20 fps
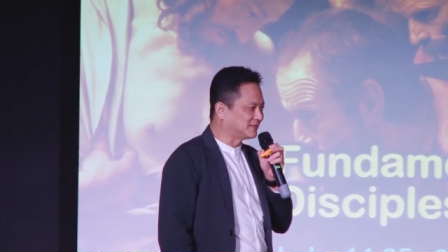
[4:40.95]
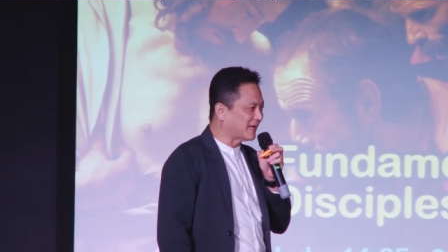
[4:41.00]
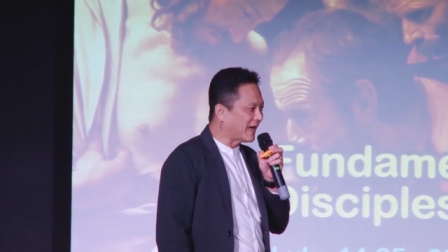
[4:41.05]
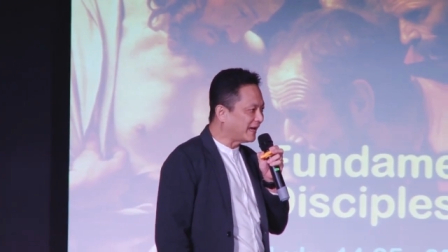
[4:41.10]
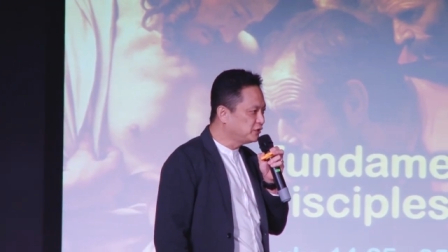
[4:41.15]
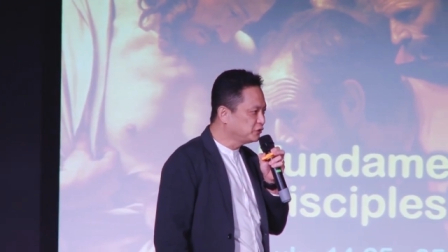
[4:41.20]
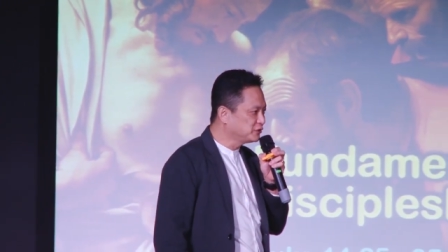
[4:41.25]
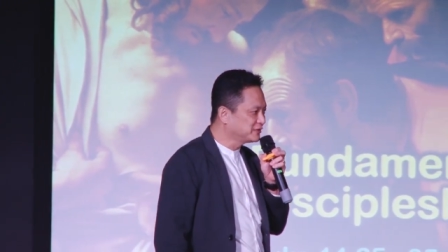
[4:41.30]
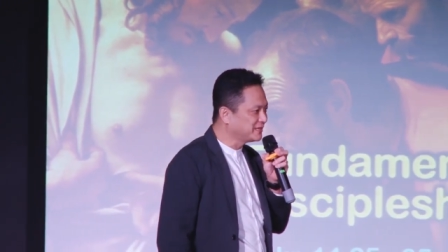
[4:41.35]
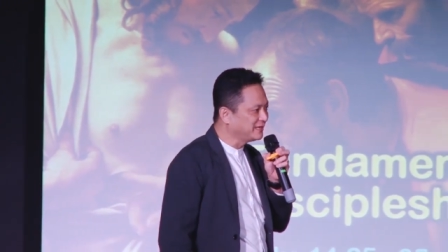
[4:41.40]

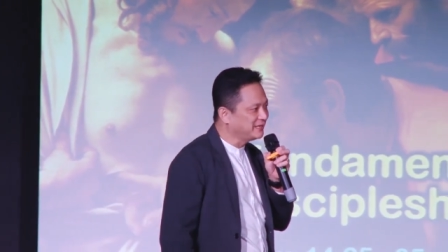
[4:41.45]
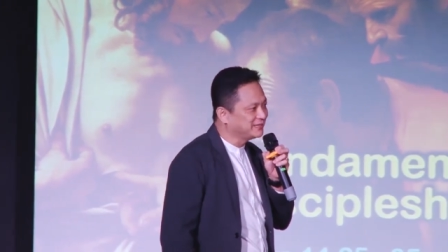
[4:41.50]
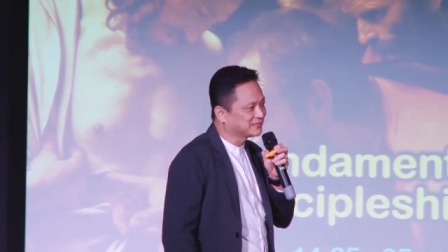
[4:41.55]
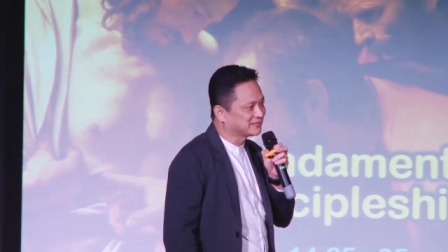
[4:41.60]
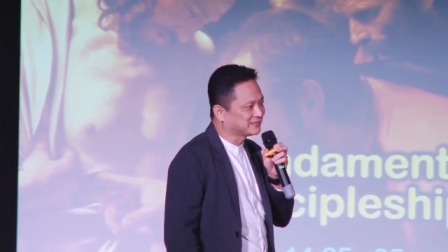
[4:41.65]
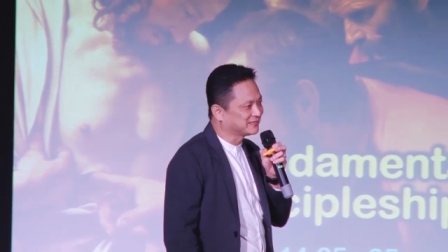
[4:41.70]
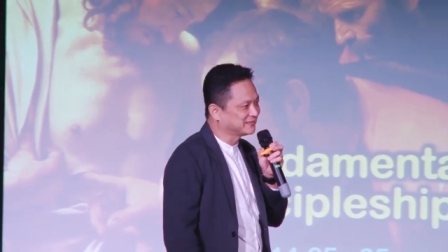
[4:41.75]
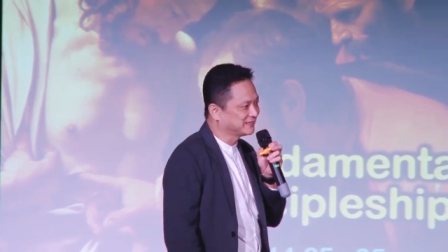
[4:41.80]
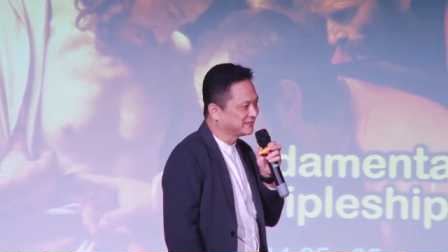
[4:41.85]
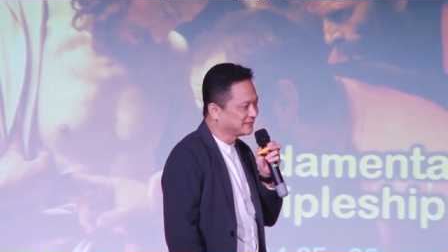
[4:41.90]

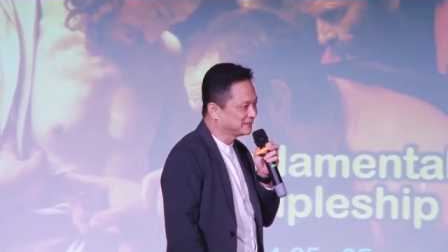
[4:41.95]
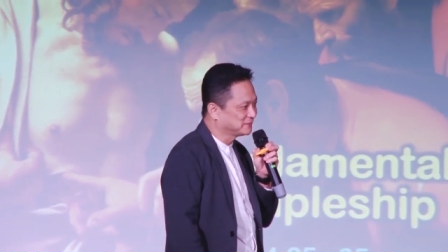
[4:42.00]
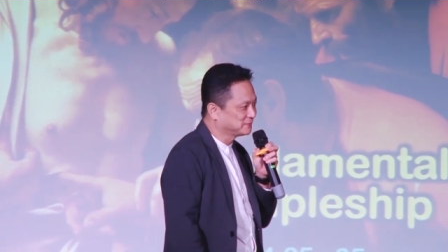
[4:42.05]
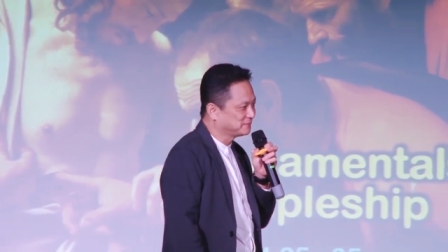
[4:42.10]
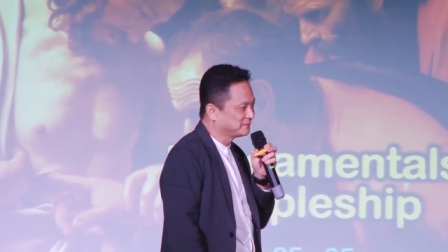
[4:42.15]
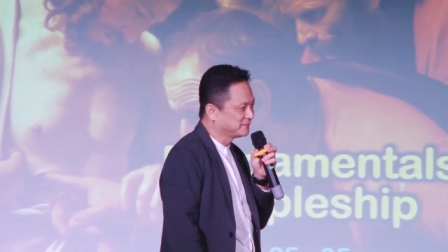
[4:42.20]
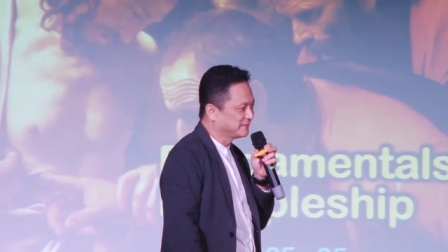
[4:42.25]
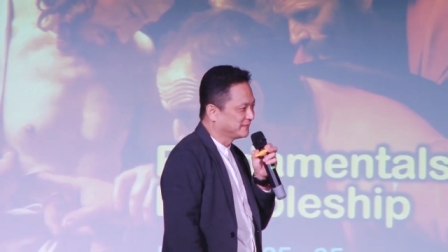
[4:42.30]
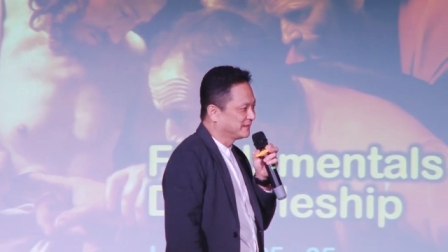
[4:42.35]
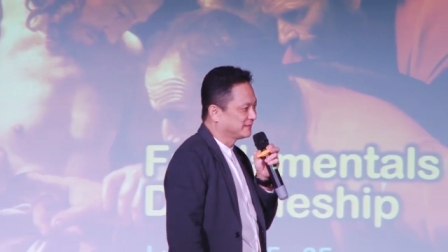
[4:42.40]
Sadducees,
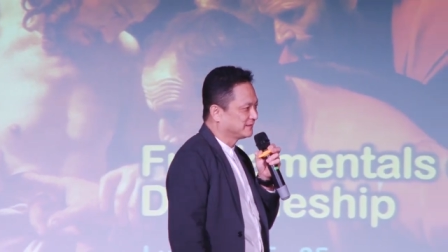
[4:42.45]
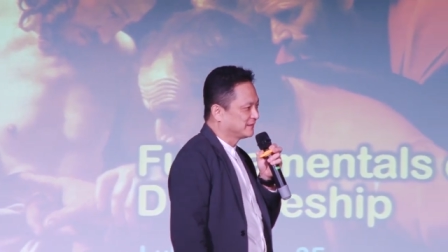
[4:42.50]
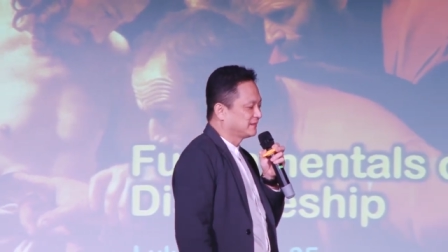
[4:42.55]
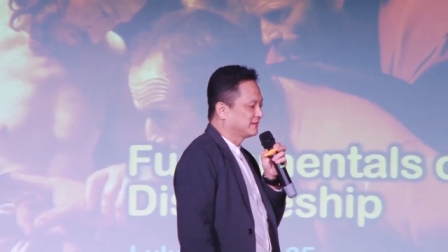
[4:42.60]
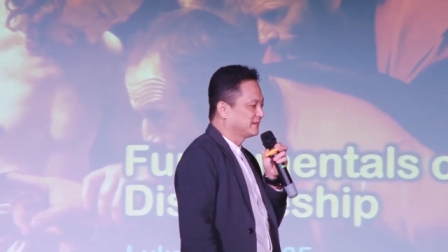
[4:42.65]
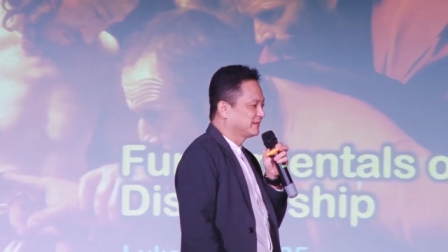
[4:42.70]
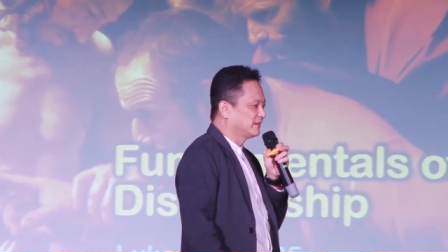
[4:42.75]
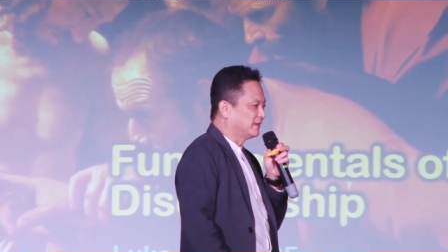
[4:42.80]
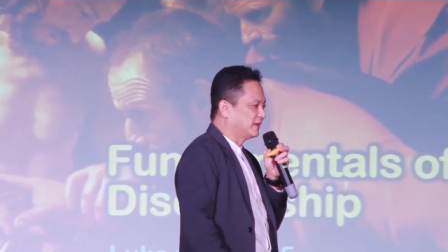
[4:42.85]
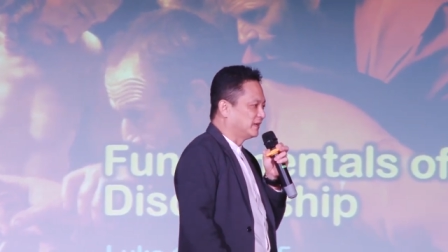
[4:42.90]

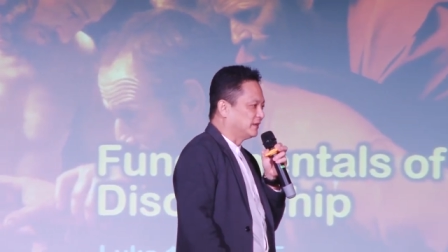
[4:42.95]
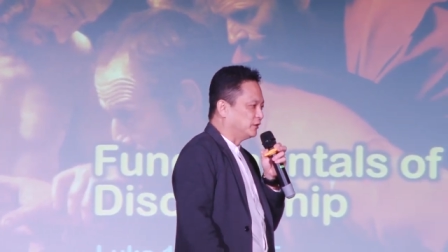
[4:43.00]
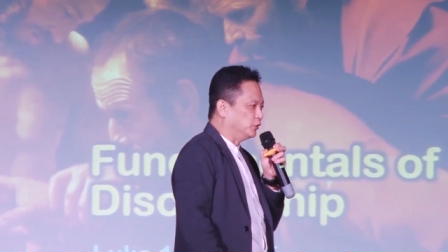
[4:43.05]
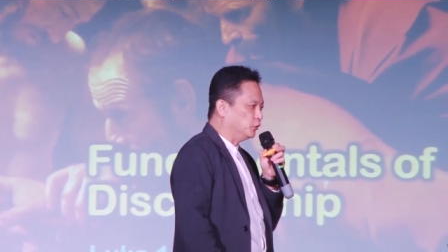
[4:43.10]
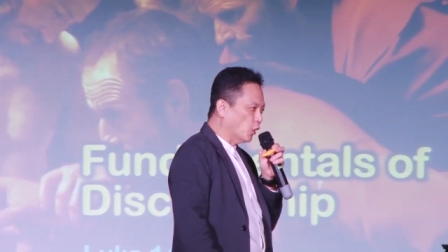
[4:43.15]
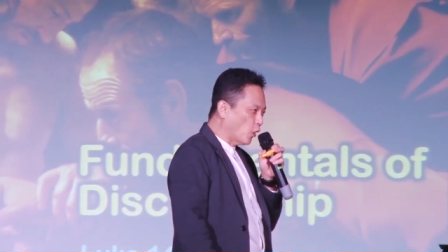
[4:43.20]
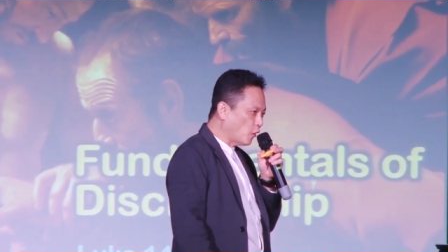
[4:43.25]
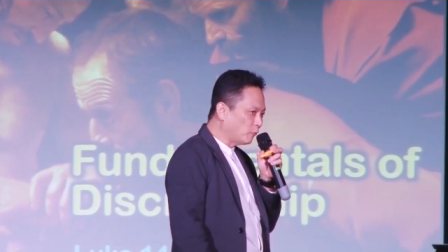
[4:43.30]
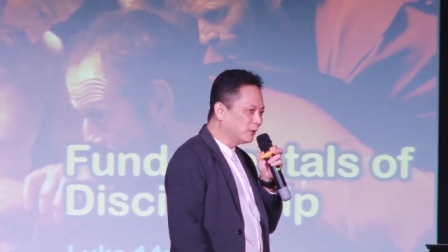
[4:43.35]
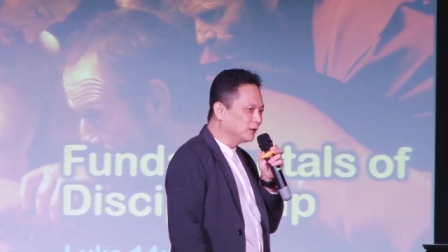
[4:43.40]

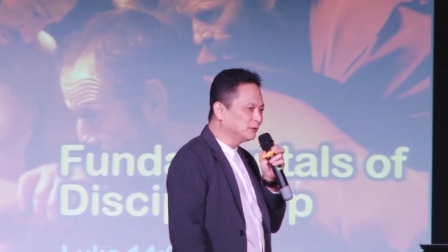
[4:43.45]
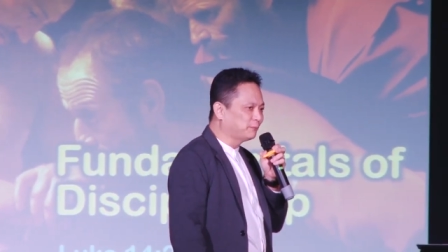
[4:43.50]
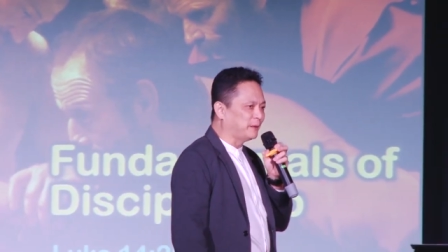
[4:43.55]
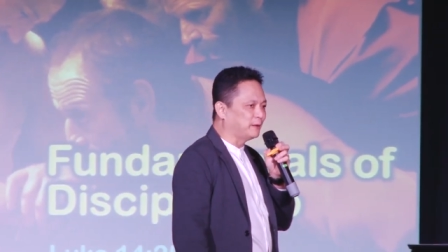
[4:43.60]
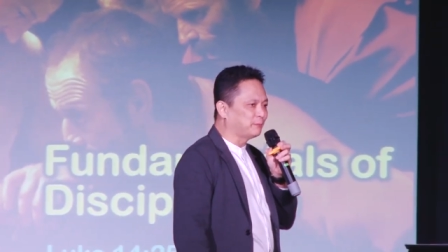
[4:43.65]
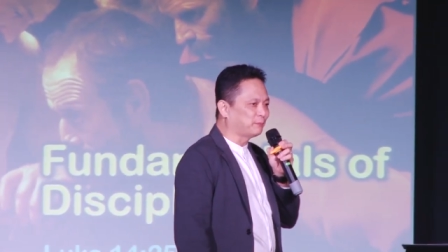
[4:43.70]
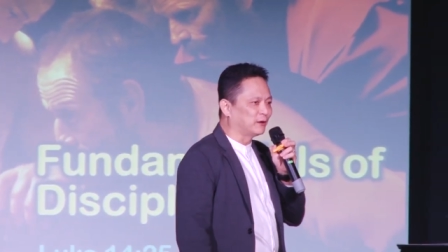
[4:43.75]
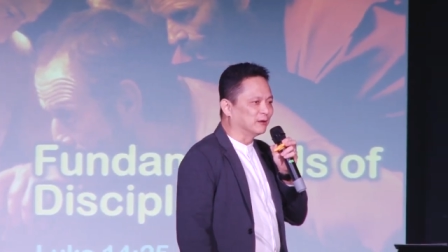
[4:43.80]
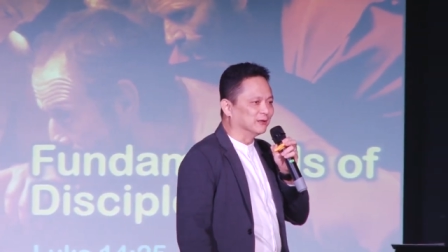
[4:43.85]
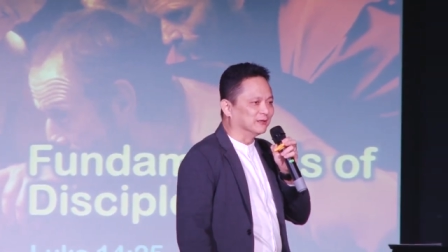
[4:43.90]
normal
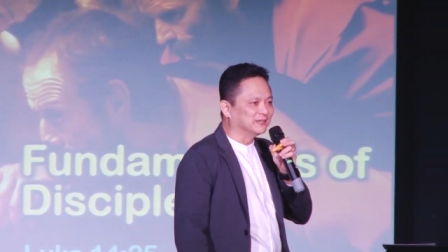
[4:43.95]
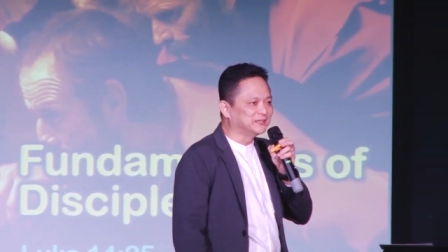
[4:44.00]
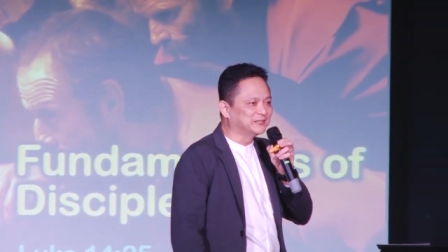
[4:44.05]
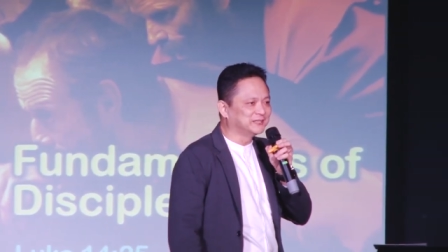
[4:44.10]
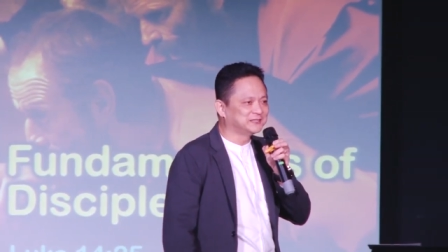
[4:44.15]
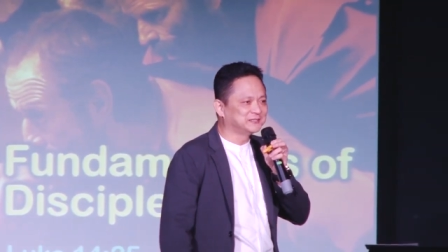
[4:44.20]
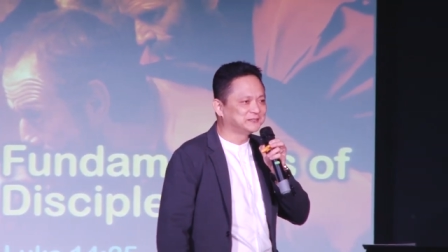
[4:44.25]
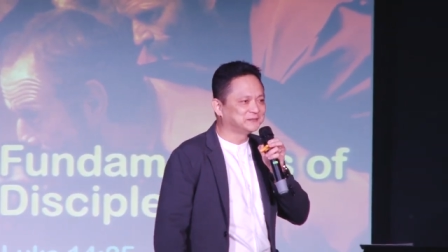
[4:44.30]
people,